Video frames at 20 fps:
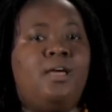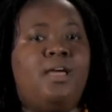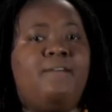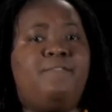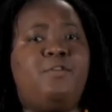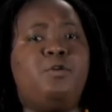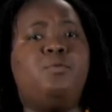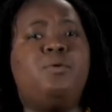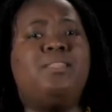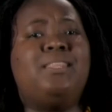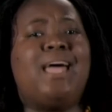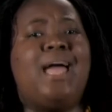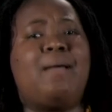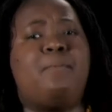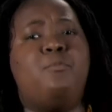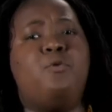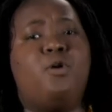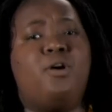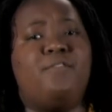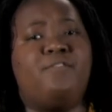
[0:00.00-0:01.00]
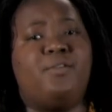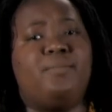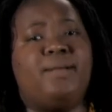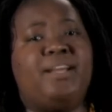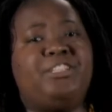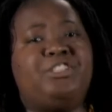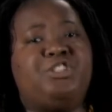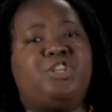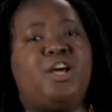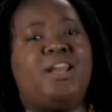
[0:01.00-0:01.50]
If you would like more
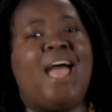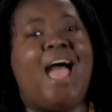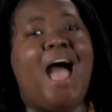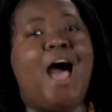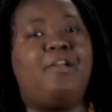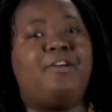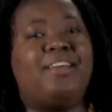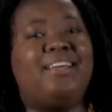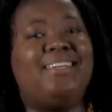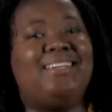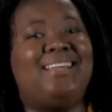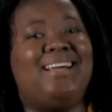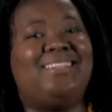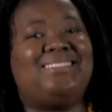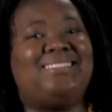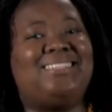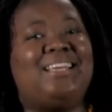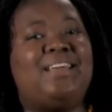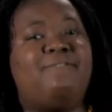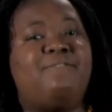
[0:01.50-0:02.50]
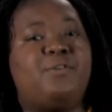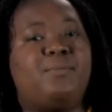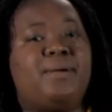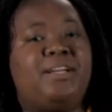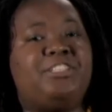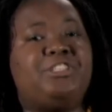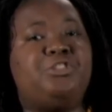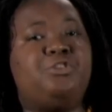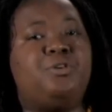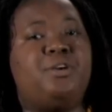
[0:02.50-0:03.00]
information on how to conduct an
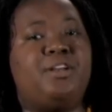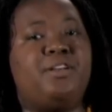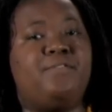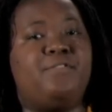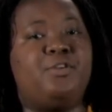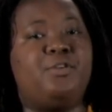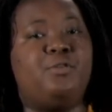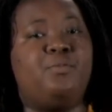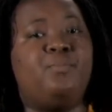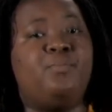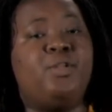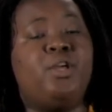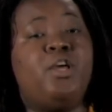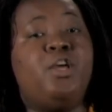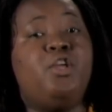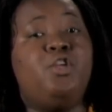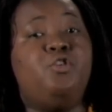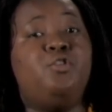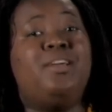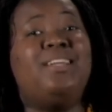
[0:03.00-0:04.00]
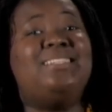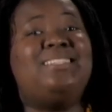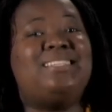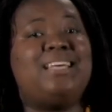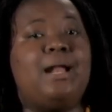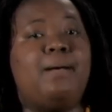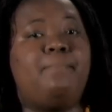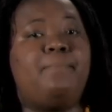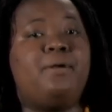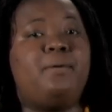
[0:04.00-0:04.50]
informational interview, you can
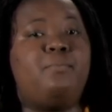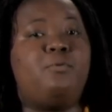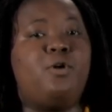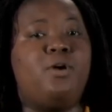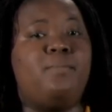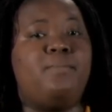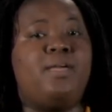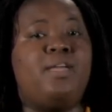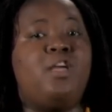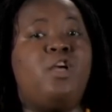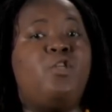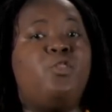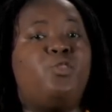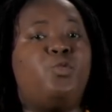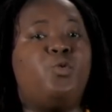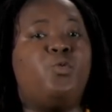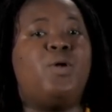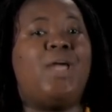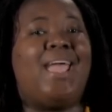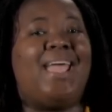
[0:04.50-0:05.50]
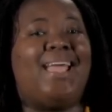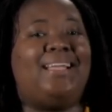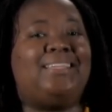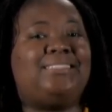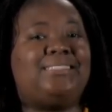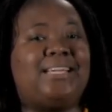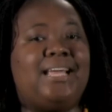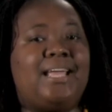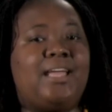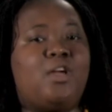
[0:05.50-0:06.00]
set up an appointment through
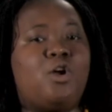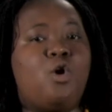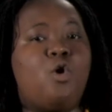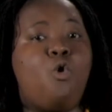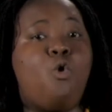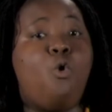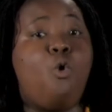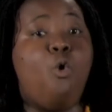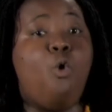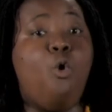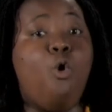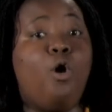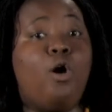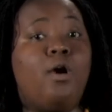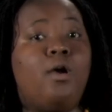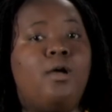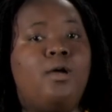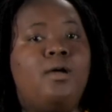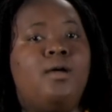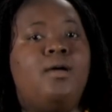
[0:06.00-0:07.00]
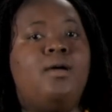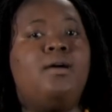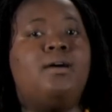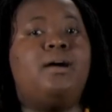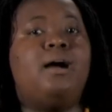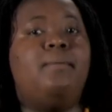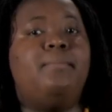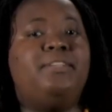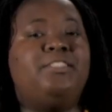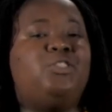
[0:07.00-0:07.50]
Handshake or
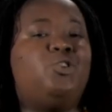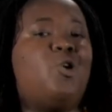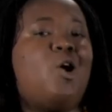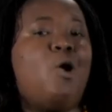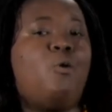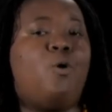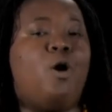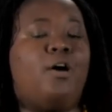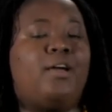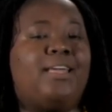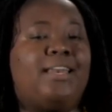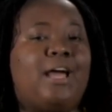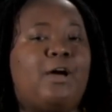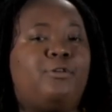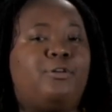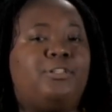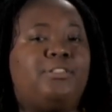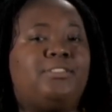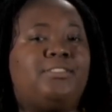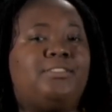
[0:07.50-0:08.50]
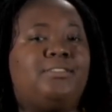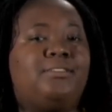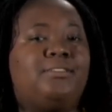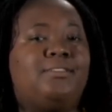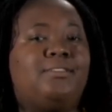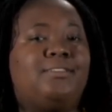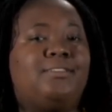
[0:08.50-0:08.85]
come into our walk in hours.